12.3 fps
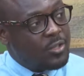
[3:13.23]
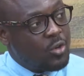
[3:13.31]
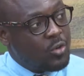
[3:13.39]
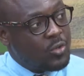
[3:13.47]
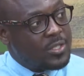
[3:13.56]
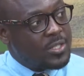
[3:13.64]

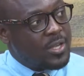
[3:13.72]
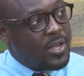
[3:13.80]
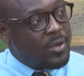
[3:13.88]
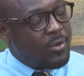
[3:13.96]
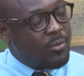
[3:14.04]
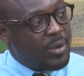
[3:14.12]
those
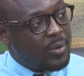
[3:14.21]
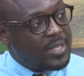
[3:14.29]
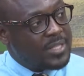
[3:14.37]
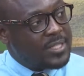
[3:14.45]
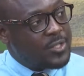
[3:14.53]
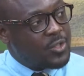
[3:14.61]

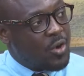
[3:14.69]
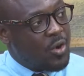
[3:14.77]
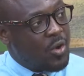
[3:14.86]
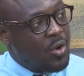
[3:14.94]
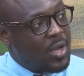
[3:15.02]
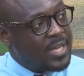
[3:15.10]
regulations
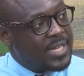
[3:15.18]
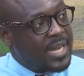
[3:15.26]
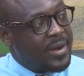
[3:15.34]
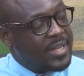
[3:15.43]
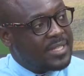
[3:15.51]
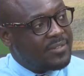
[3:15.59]
or
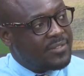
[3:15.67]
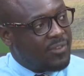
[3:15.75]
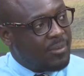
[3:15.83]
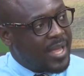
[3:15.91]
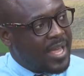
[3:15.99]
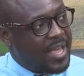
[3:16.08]
directives
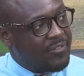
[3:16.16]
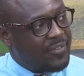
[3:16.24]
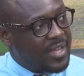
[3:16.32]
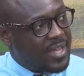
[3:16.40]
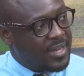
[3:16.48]
from the FA.